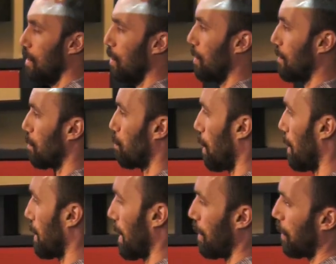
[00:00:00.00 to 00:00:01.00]
whatever
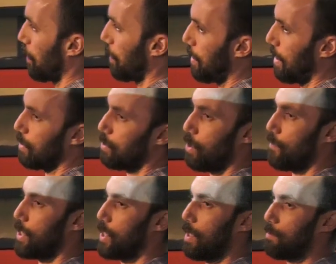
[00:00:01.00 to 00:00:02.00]
product category you're in, whoever
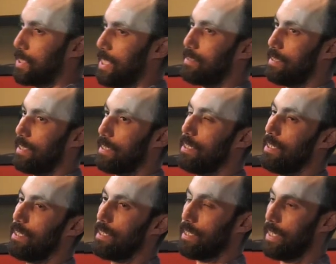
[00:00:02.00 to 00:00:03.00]
you're representing,
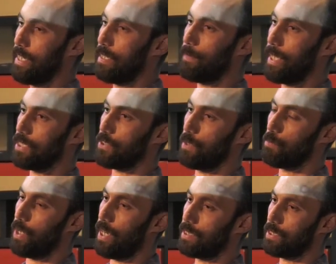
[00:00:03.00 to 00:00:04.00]
getting mainstream
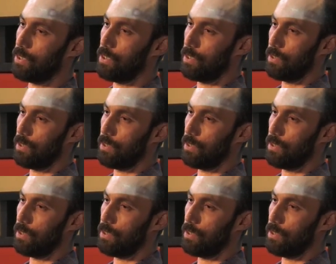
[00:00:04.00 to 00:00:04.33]
press,